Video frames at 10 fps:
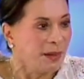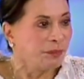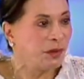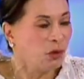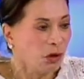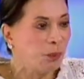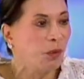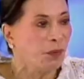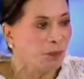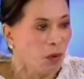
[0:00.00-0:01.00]
The North
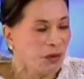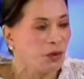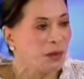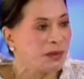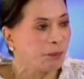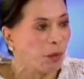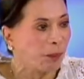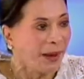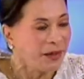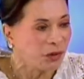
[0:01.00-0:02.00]
Borneo is a
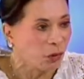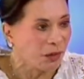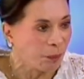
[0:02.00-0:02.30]
proprietary